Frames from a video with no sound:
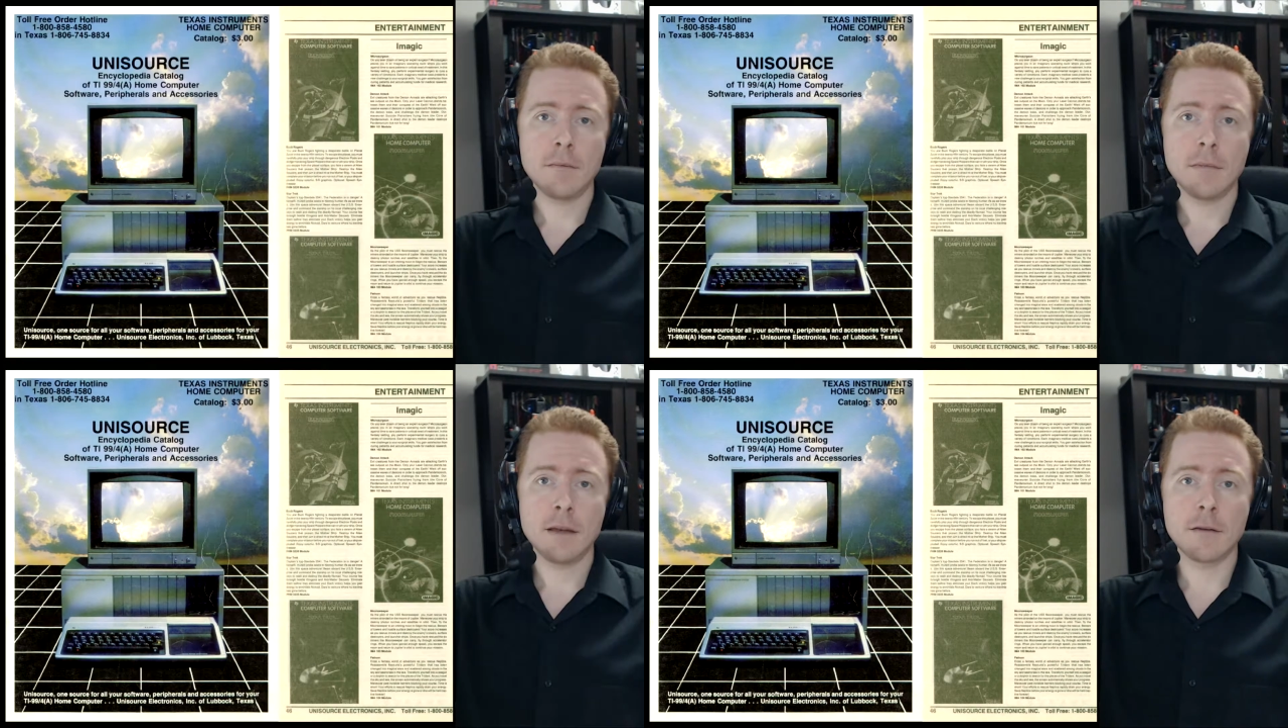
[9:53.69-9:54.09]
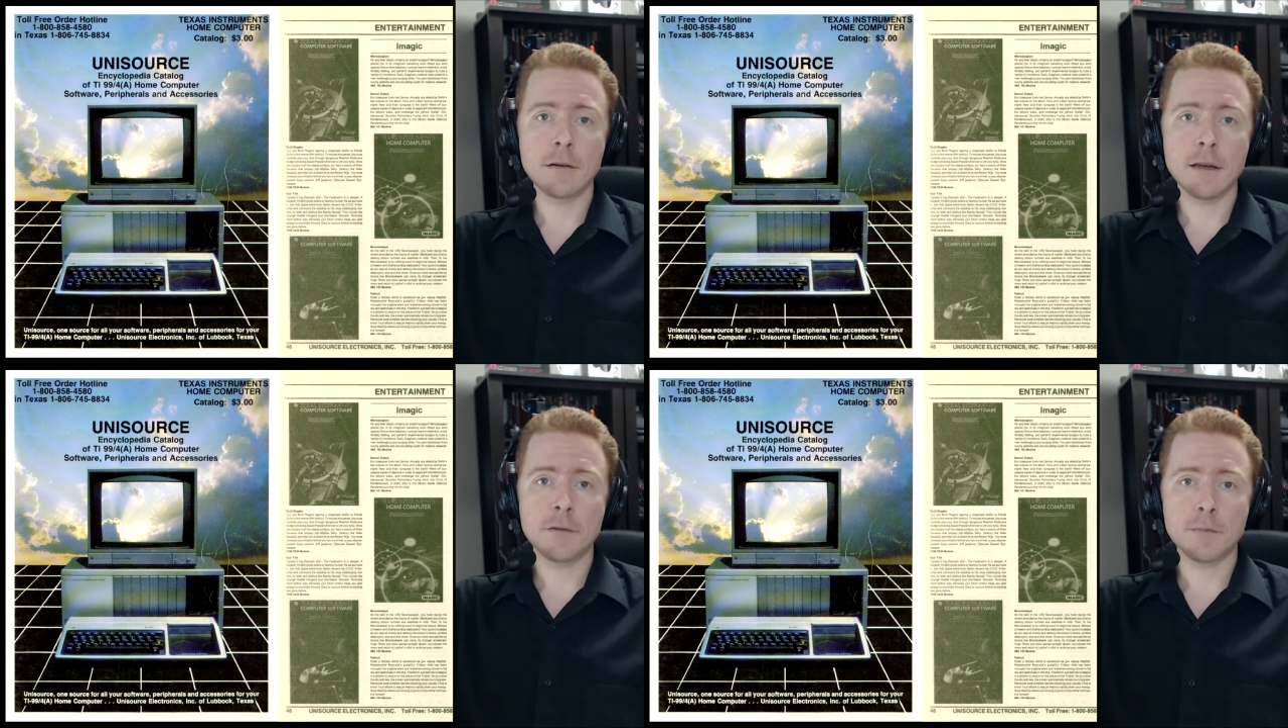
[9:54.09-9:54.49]

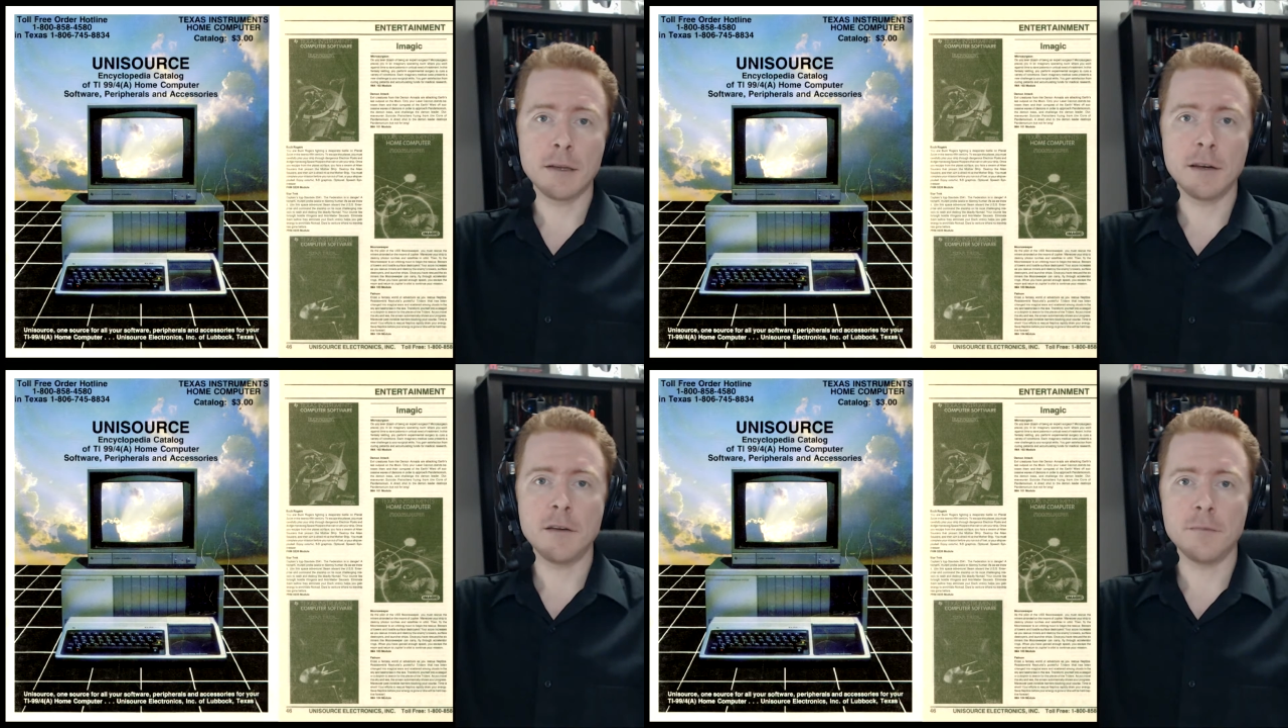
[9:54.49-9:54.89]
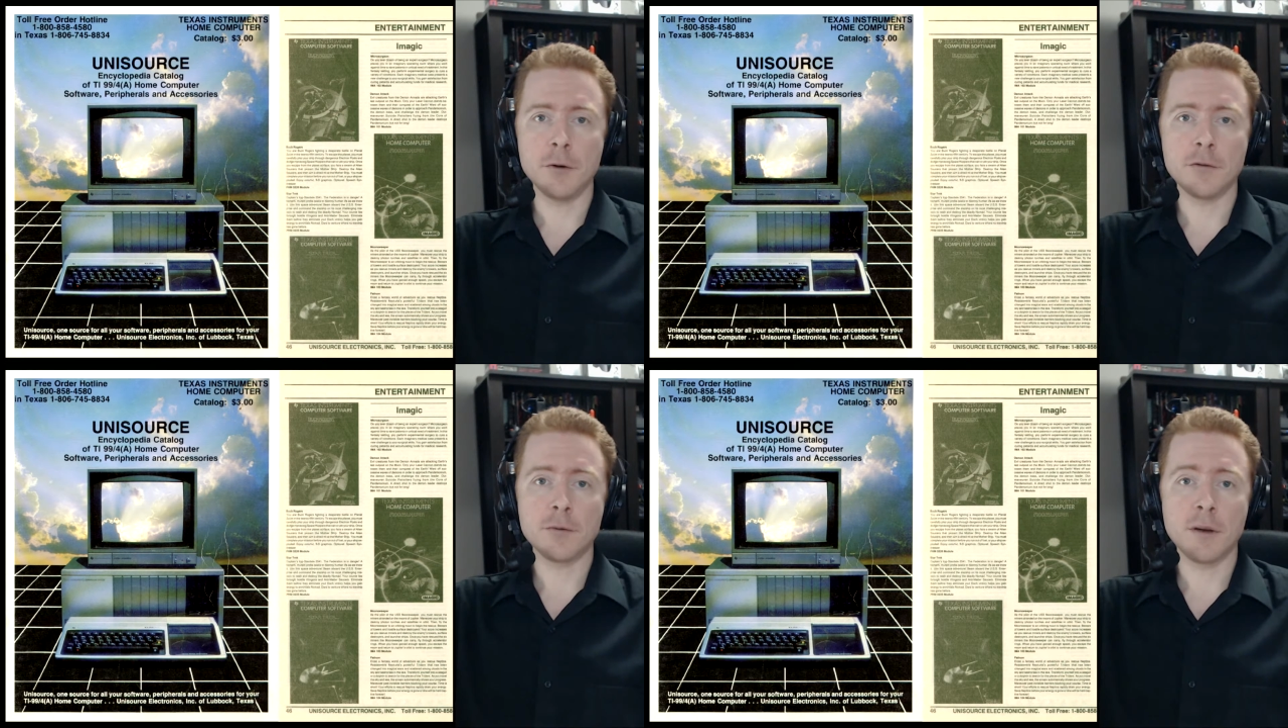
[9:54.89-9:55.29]
Nonetheless, plenty of
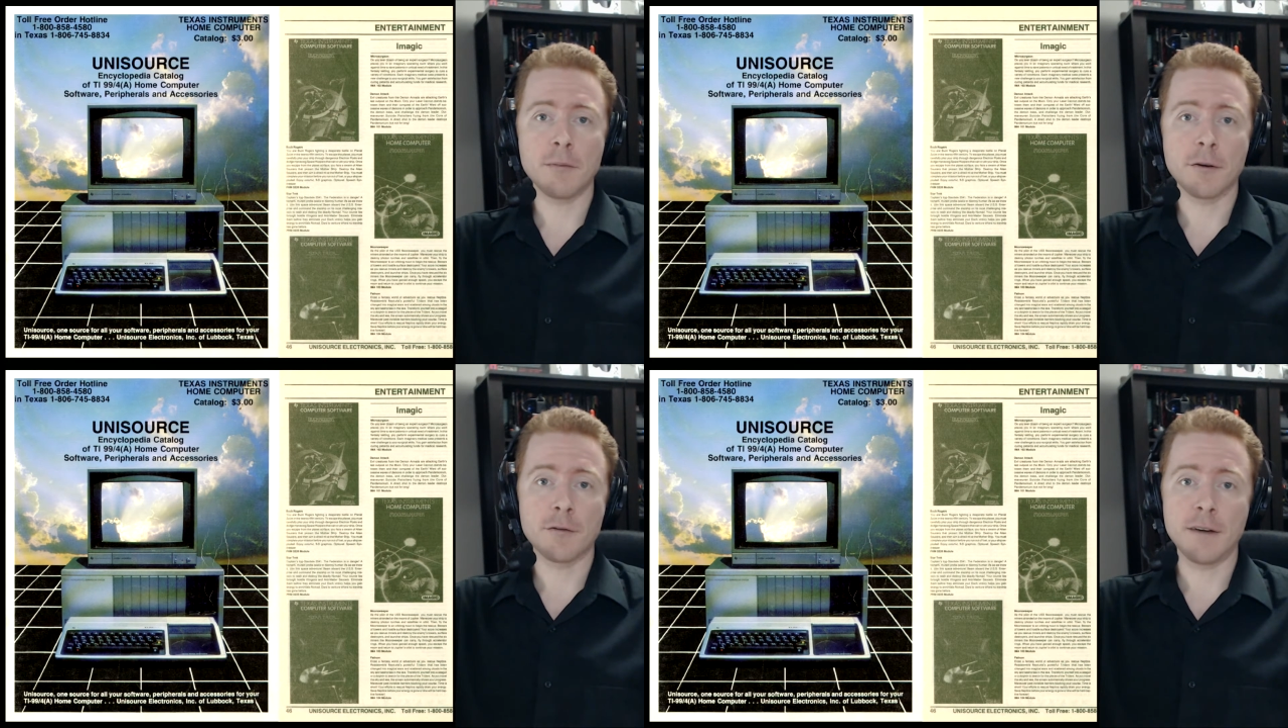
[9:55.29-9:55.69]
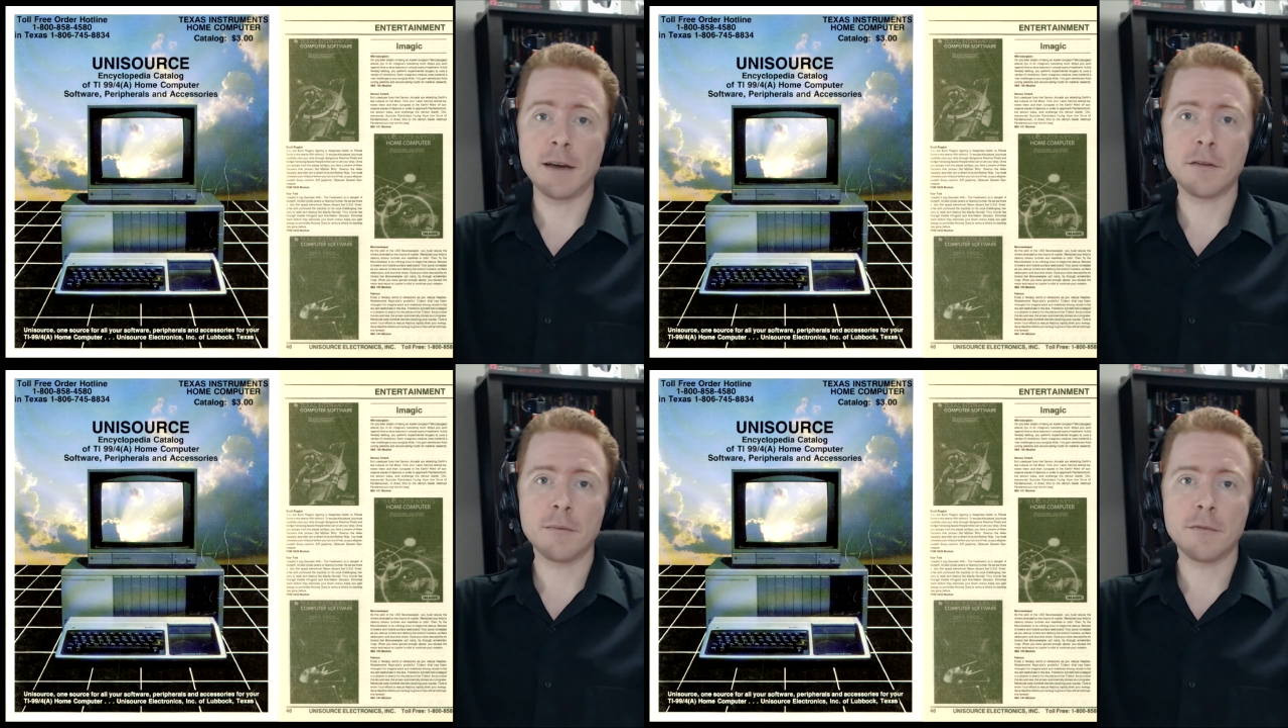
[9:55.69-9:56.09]
Moonsweepers,
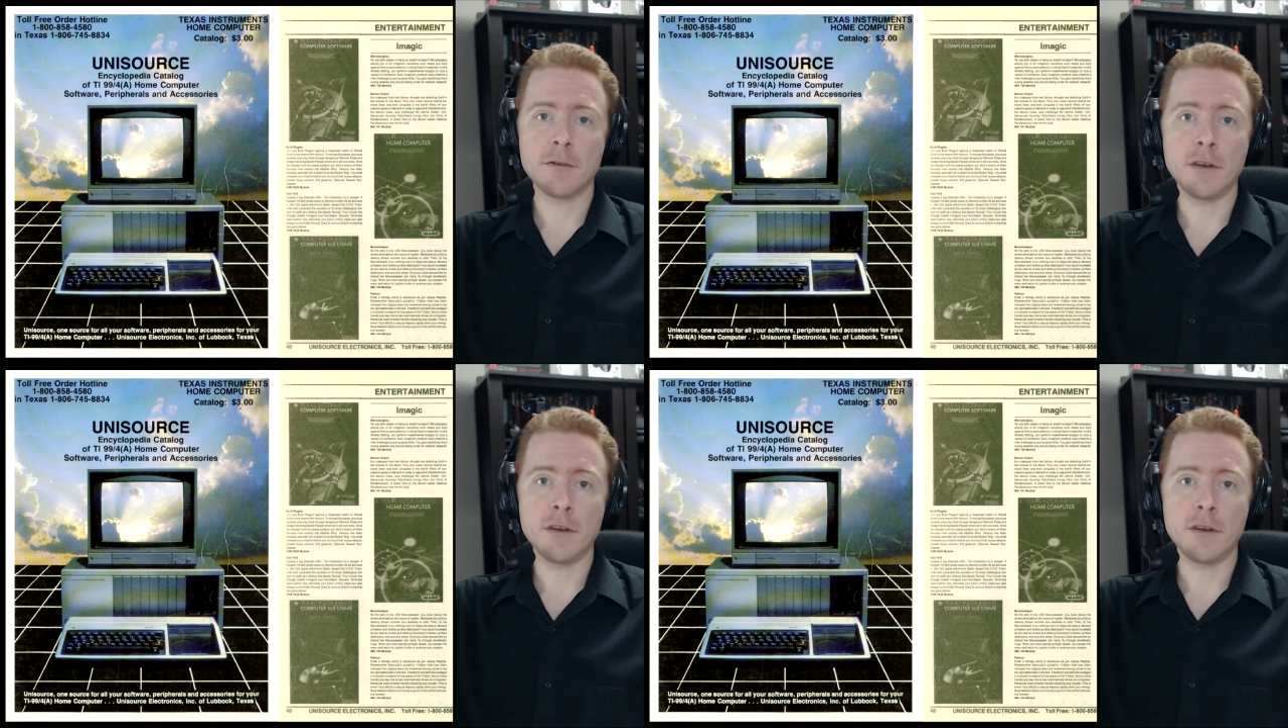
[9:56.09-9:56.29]
Fathoms,